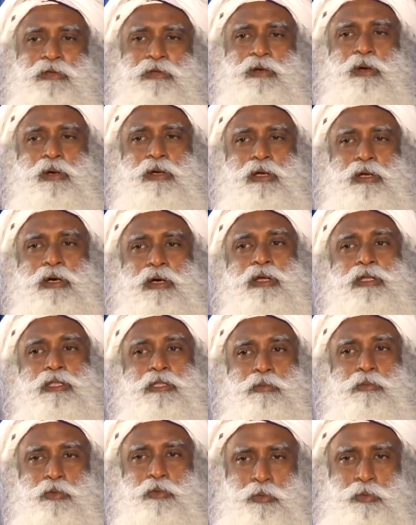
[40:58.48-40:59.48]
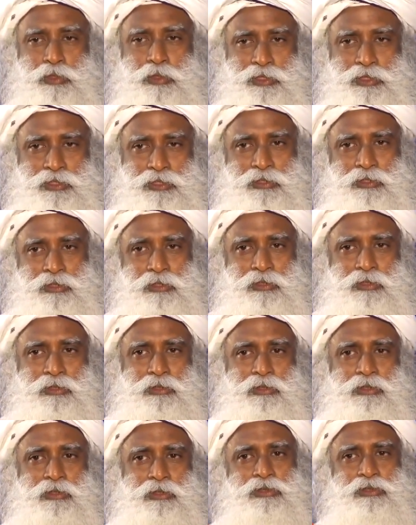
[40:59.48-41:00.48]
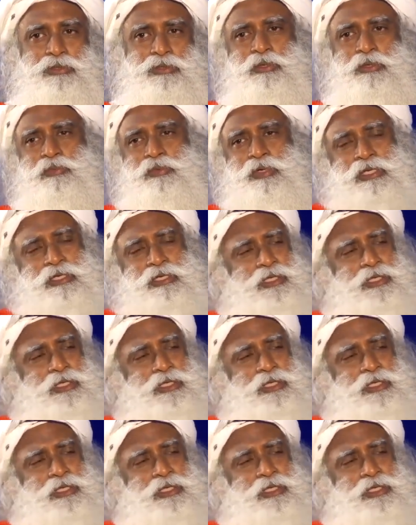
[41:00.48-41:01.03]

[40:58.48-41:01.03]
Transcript: we got earth movers, so we